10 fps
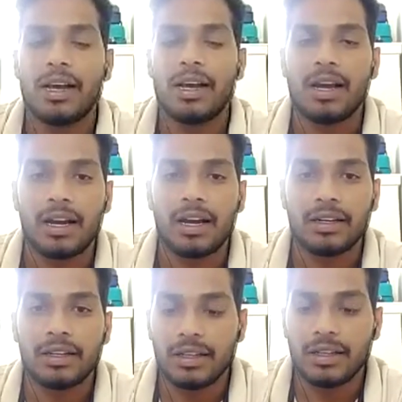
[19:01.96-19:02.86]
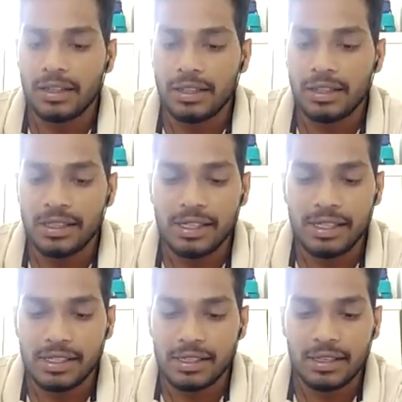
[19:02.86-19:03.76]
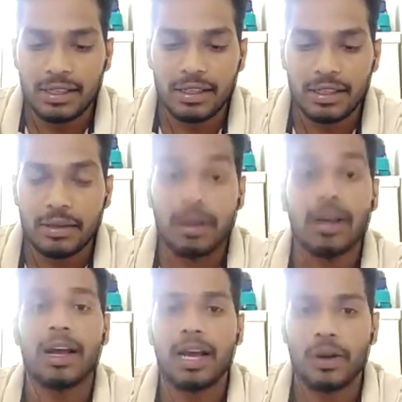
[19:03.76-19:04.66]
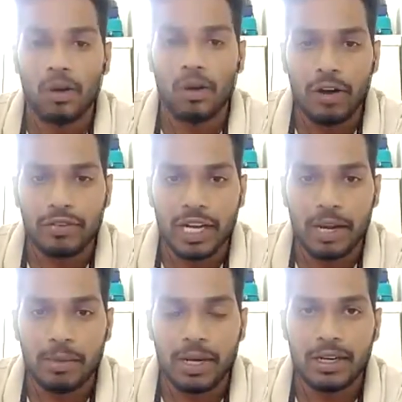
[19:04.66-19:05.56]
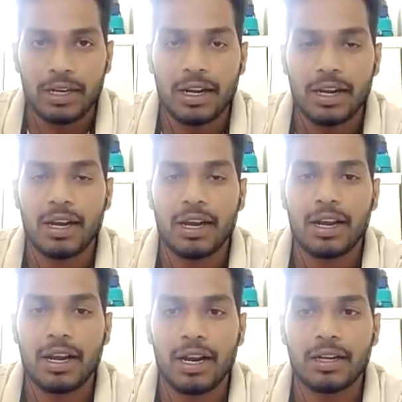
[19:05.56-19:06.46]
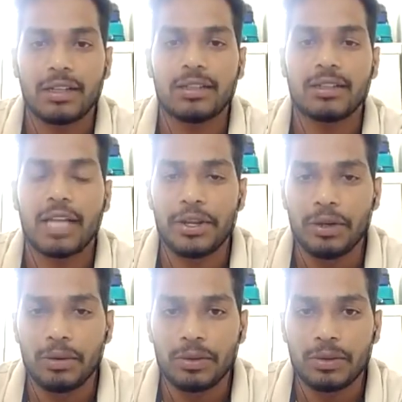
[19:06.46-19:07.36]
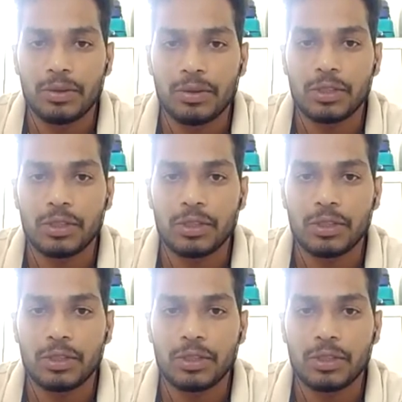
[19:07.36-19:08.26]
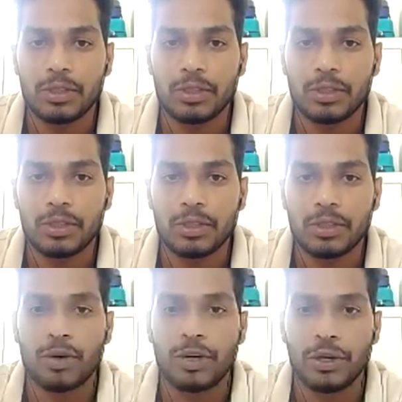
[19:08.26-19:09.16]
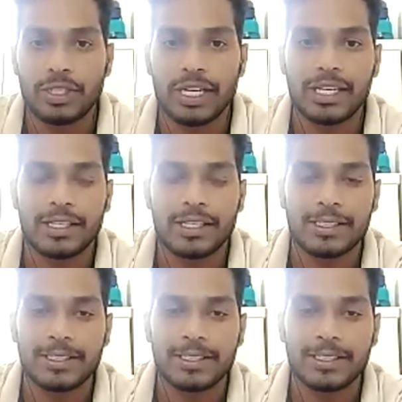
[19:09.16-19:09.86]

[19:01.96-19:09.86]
And this is a role of timer. And thank you, Toastmaster of the day. Over to your screen.